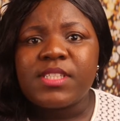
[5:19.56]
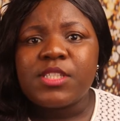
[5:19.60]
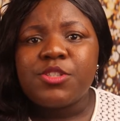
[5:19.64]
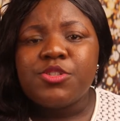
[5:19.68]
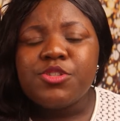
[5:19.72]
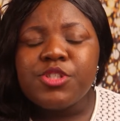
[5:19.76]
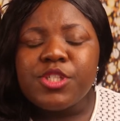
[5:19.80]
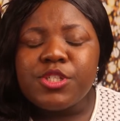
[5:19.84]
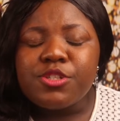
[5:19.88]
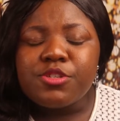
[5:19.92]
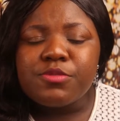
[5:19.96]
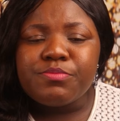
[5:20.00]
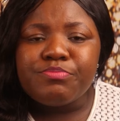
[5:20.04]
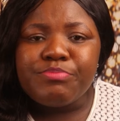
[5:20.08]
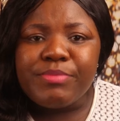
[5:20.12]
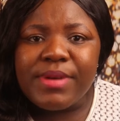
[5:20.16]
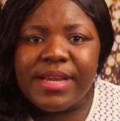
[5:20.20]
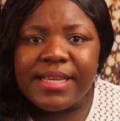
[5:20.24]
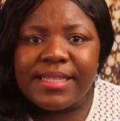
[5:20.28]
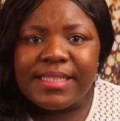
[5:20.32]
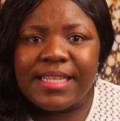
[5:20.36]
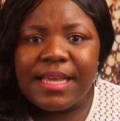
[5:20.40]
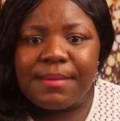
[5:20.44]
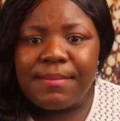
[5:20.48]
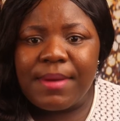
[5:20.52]
You need to
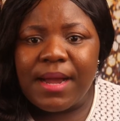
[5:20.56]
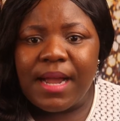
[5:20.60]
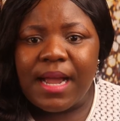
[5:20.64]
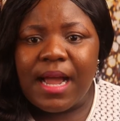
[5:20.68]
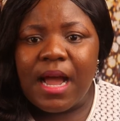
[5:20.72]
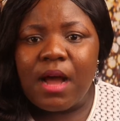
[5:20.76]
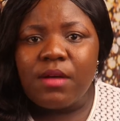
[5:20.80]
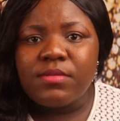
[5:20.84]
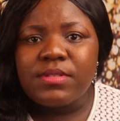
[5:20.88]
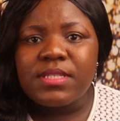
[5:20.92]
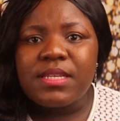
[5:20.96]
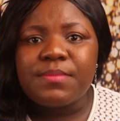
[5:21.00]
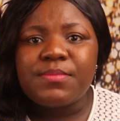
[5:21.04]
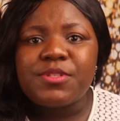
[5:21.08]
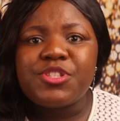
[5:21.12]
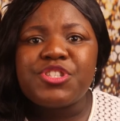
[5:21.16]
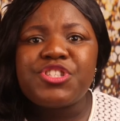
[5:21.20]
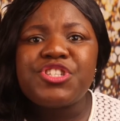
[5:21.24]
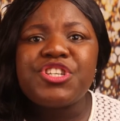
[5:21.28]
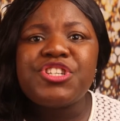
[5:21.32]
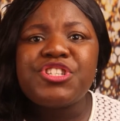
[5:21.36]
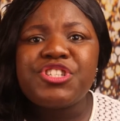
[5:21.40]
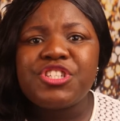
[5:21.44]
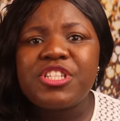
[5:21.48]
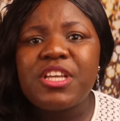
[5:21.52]
make them accountable.
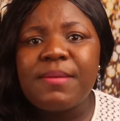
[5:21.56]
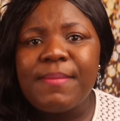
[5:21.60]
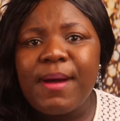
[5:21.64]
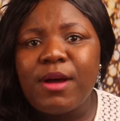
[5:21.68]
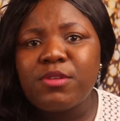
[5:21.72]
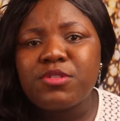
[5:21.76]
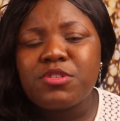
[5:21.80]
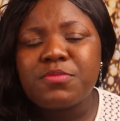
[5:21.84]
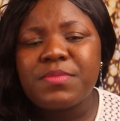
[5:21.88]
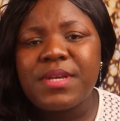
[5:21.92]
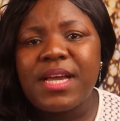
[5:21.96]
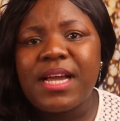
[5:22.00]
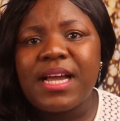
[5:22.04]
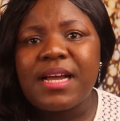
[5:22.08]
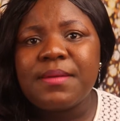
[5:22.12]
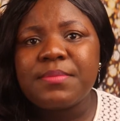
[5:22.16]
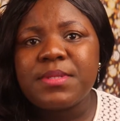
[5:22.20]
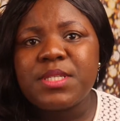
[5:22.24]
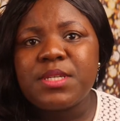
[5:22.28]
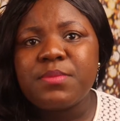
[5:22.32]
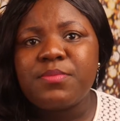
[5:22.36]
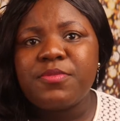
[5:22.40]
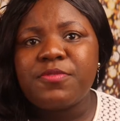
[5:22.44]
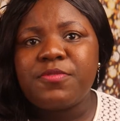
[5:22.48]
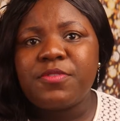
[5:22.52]
Teach them how to be
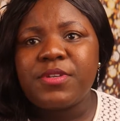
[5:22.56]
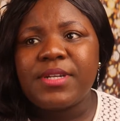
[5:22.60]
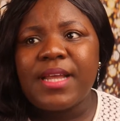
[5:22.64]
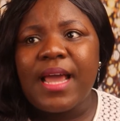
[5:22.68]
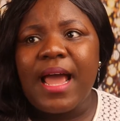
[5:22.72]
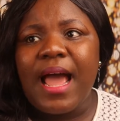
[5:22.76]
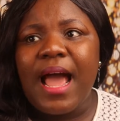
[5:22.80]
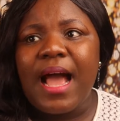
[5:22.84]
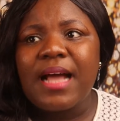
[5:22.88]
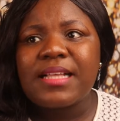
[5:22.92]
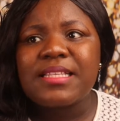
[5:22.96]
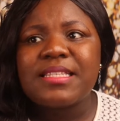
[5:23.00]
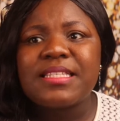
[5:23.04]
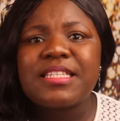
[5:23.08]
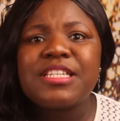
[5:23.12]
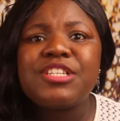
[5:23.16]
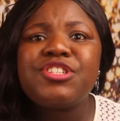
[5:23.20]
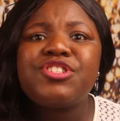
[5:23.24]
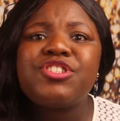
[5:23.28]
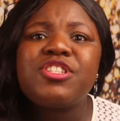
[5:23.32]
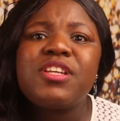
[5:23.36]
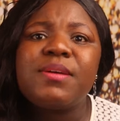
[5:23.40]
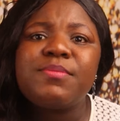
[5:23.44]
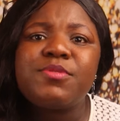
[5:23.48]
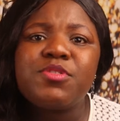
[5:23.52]
accountable for their act.
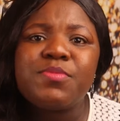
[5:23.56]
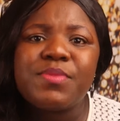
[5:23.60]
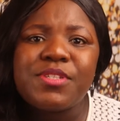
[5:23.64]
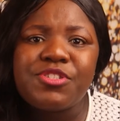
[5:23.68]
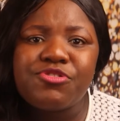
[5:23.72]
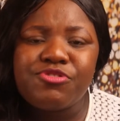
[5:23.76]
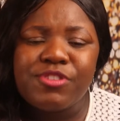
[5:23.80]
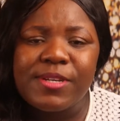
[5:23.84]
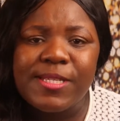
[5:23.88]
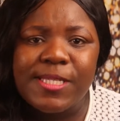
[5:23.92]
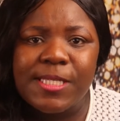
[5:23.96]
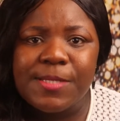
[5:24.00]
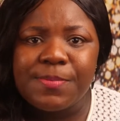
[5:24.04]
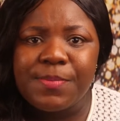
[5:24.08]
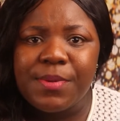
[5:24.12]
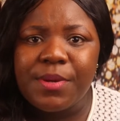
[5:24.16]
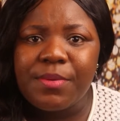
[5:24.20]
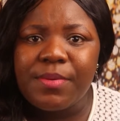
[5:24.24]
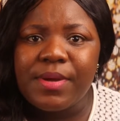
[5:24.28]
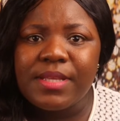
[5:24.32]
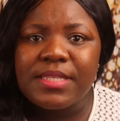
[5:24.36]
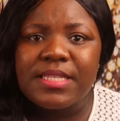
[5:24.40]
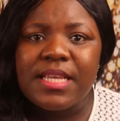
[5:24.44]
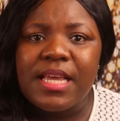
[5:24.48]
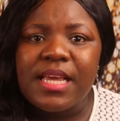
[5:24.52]
Teach them to be
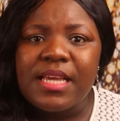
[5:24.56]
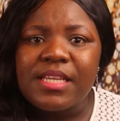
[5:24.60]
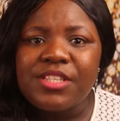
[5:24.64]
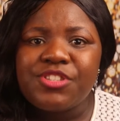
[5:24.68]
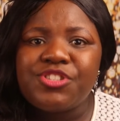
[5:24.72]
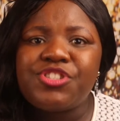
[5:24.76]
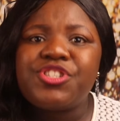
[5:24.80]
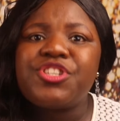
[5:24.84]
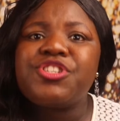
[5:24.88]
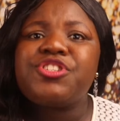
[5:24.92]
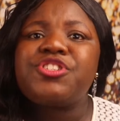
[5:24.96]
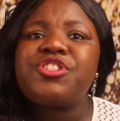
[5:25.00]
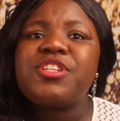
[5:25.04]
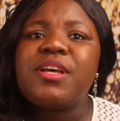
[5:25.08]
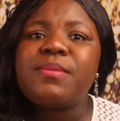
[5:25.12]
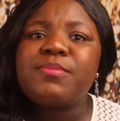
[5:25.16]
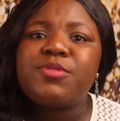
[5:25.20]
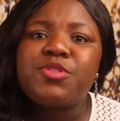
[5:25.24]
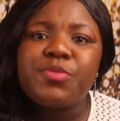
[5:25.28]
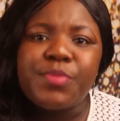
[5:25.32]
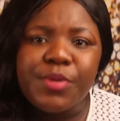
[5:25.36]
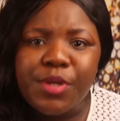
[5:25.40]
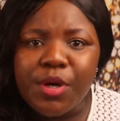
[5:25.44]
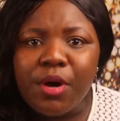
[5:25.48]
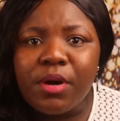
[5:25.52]
transparent. Teach them
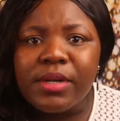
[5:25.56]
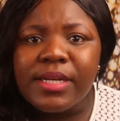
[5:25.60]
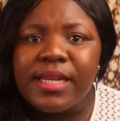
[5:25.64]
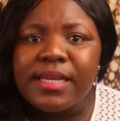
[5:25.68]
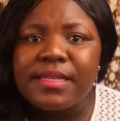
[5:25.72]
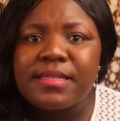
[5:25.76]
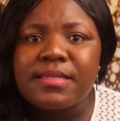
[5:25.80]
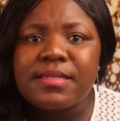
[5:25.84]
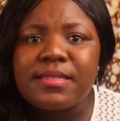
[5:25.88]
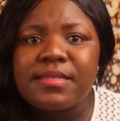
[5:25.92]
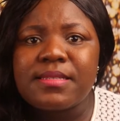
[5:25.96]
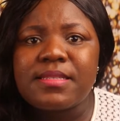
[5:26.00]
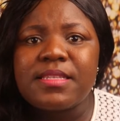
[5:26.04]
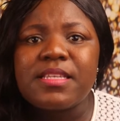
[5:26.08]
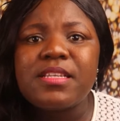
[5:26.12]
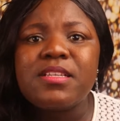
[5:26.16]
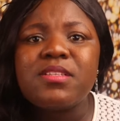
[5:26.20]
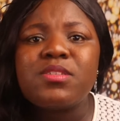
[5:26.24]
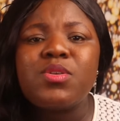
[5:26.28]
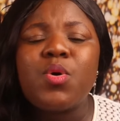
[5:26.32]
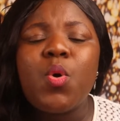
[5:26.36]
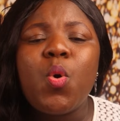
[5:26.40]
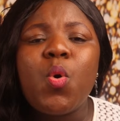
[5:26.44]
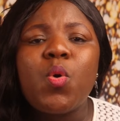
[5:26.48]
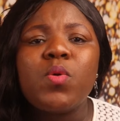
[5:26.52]
to be honest.
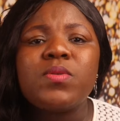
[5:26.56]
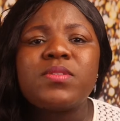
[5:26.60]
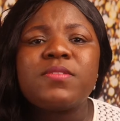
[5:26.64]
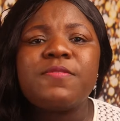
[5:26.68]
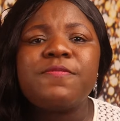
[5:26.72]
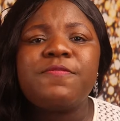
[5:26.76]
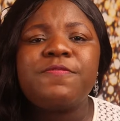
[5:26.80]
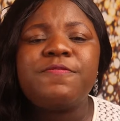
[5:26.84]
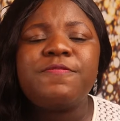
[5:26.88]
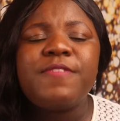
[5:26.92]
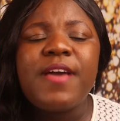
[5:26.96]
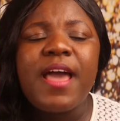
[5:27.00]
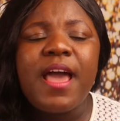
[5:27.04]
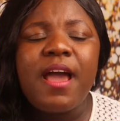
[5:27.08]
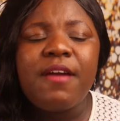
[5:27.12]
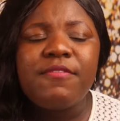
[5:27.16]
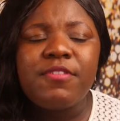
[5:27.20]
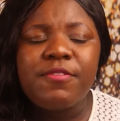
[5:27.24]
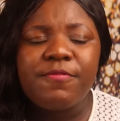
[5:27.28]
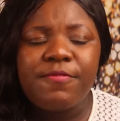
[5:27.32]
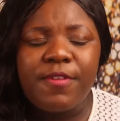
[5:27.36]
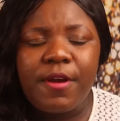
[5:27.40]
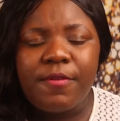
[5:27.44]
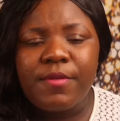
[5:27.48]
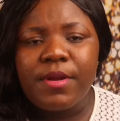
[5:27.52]
It goes a
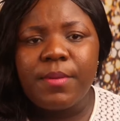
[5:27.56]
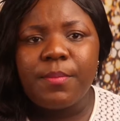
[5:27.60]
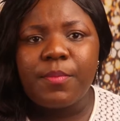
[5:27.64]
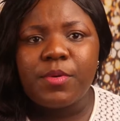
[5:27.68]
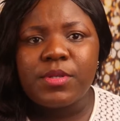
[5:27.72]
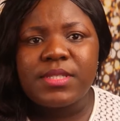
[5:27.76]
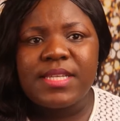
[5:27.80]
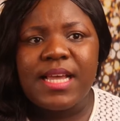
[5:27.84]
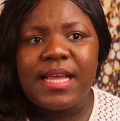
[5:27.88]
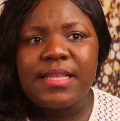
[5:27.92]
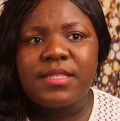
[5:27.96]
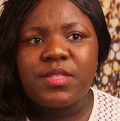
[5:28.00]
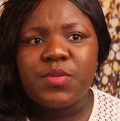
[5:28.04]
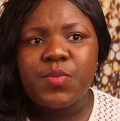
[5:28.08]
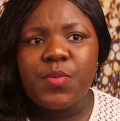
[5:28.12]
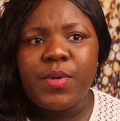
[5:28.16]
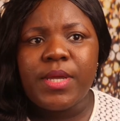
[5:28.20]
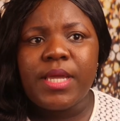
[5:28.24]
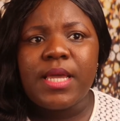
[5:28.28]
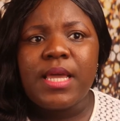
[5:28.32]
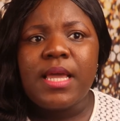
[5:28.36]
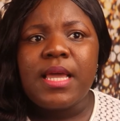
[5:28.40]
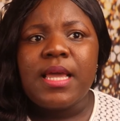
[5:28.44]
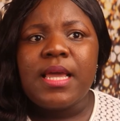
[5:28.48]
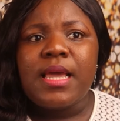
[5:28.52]
very, very important
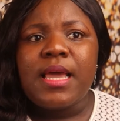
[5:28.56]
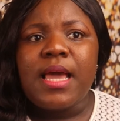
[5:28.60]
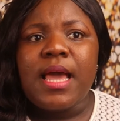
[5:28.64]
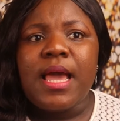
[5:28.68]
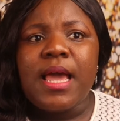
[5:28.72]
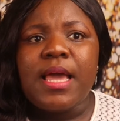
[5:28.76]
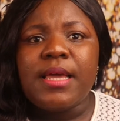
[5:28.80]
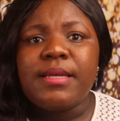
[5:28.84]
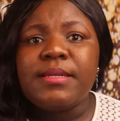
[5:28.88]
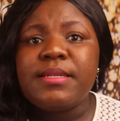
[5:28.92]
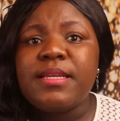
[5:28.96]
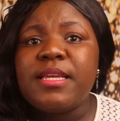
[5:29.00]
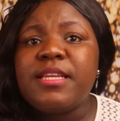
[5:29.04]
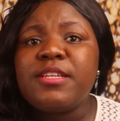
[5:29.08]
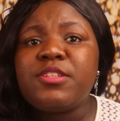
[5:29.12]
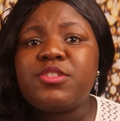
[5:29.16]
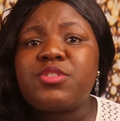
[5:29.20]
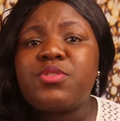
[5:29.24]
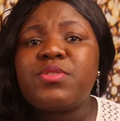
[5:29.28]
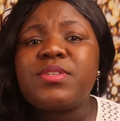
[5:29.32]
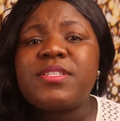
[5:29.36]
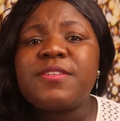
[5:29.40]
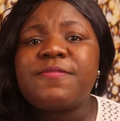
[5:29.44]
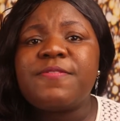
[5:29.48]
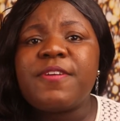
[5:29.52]
way. It
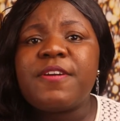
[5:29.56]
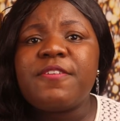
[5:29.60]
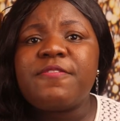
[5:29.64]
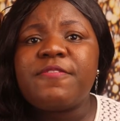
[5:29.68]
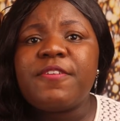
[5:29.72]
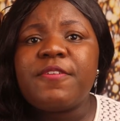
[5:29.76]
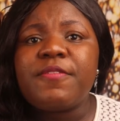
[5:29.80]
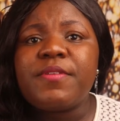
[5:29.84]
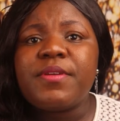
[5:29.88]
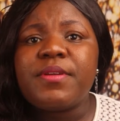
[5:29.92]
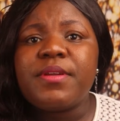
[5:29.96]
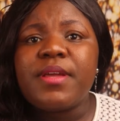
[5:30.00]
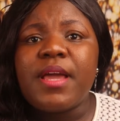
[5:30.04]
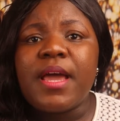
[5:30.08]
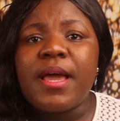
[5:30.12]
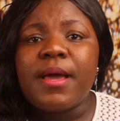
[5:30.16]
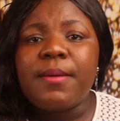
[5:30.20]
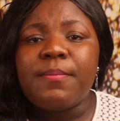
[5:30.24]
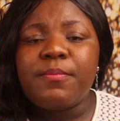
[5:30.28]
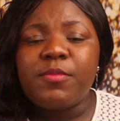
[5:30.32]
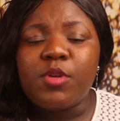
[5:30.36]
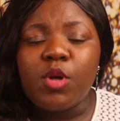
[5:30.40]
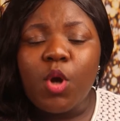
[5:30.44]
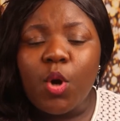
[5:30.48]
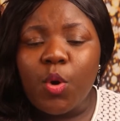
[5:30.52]
goes a very, very
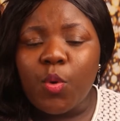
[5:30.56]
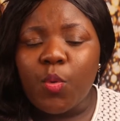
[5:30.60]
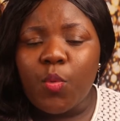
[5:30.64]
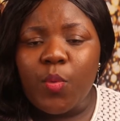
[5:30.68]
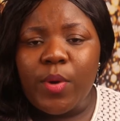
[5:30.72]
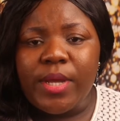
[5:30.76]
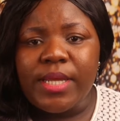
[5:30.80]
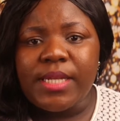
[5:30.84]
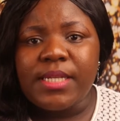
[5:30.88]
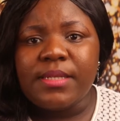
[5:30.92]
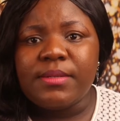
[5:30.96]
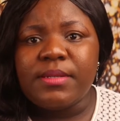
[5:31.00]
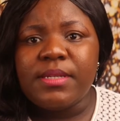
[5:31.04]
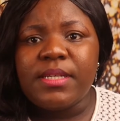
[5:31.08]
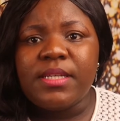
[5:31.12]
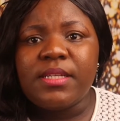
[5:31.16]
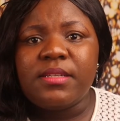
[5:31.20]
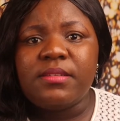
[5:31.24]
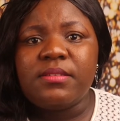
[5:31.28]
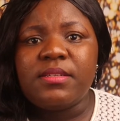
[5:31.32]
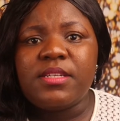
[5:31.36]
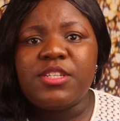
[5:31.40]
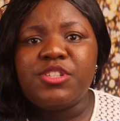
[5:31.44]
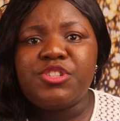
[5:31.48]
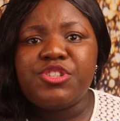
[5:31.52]
long way
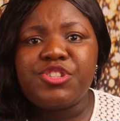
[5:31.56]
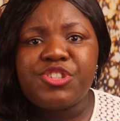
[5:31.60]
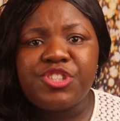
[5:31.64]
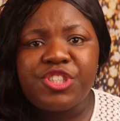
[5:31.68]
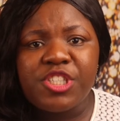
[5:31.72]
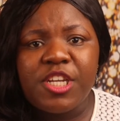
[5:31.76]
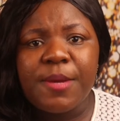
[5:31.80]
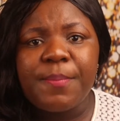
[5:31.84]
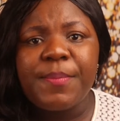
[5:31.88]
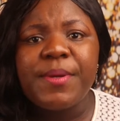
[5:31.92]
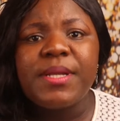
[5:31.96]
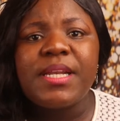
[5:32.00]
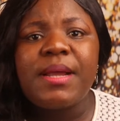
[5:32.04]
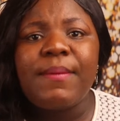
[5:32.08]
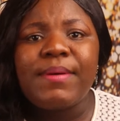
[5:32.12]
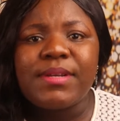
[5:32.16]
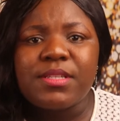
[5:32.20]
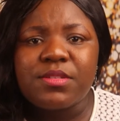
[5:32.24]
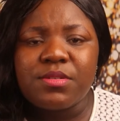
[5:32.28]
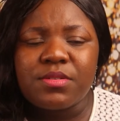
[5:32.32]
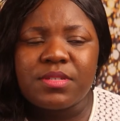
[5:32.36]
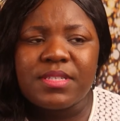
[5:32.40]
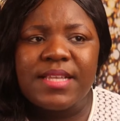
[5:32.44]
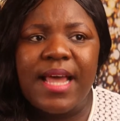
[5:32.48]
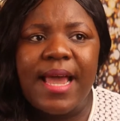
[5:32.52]
in shaping our
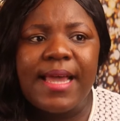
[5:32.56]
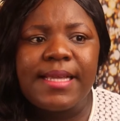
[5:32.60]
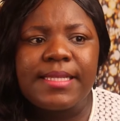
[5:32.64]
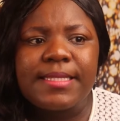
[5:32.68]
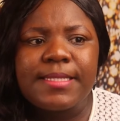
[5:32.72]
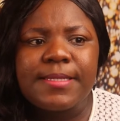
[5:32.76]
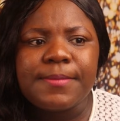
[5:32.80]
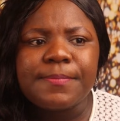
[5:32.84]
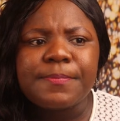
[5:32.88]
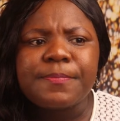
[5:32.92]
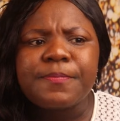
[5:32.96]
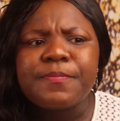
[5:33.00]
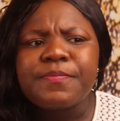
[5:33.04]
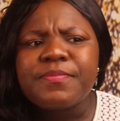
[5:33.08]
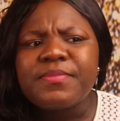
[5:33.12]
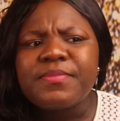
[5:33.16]
society.